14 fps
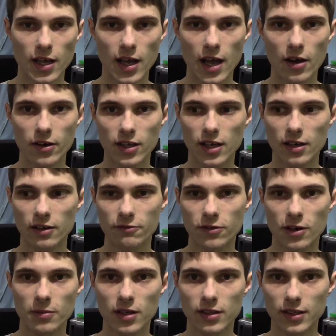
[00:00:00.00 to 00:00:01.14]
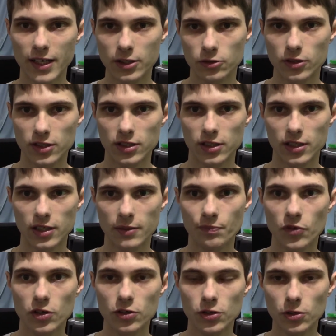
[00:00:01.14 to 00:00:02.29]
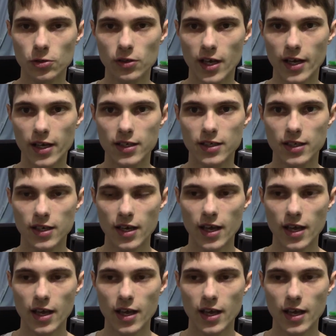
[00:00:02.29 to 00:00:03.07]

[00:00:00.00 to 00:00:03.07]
how to get it from electricity to light,